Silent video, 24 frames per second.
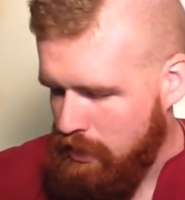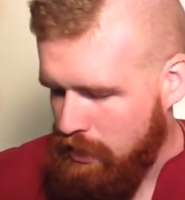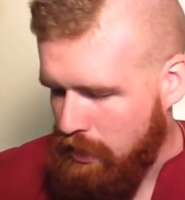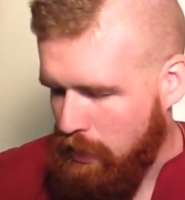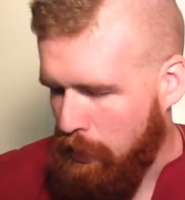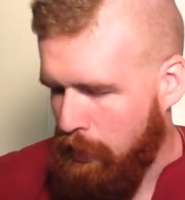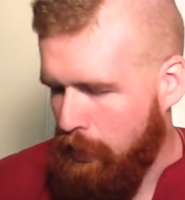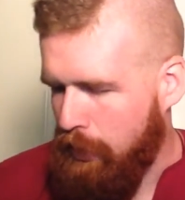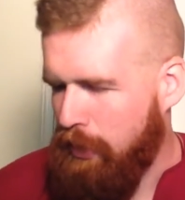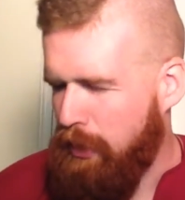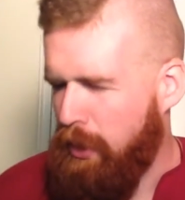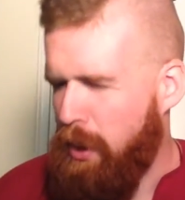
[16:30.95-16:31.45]

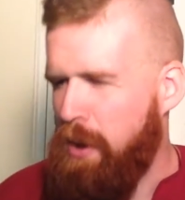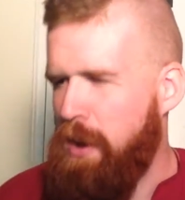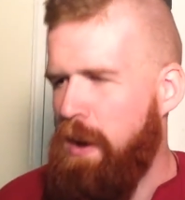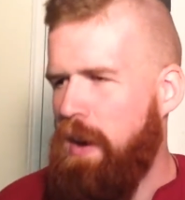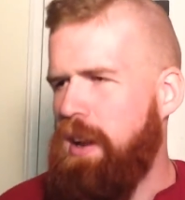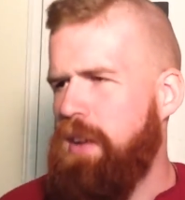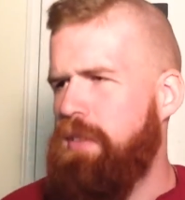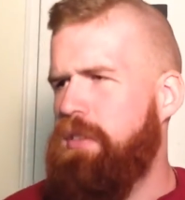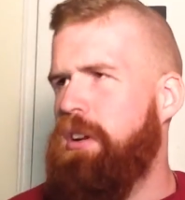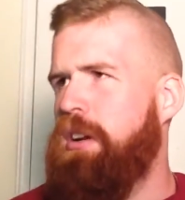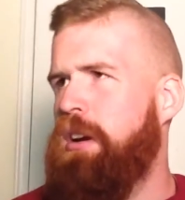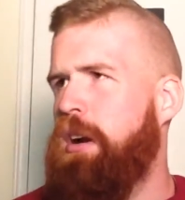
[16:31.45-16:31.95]
or
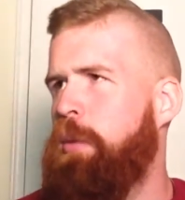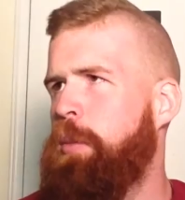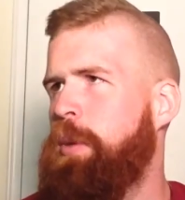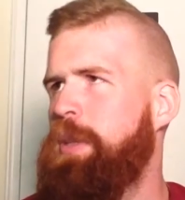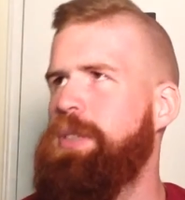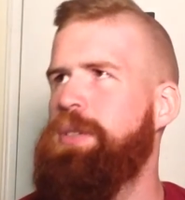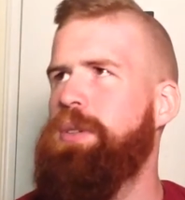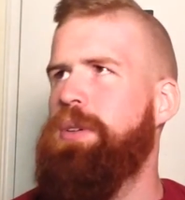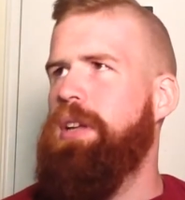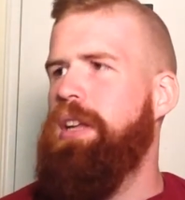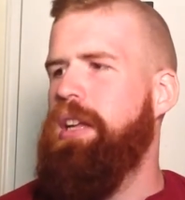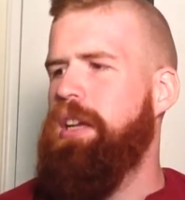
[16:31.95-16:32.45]
not even an arming
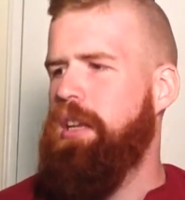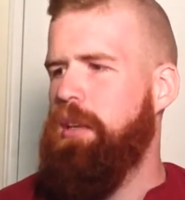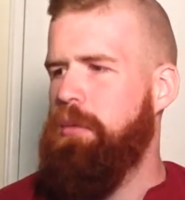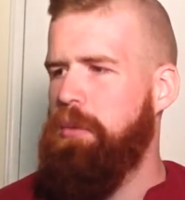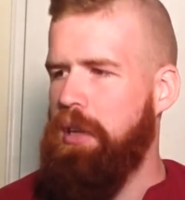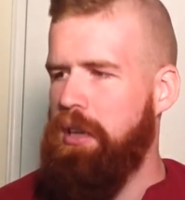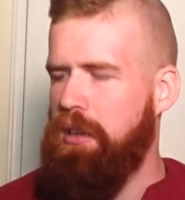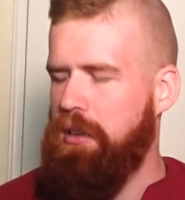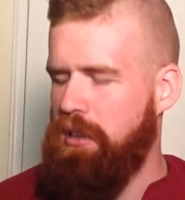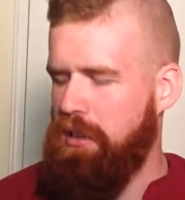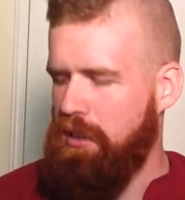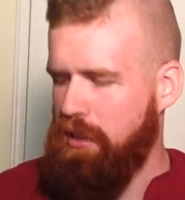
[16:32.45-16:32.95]
sword length
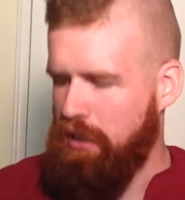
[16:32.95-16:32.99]
blade.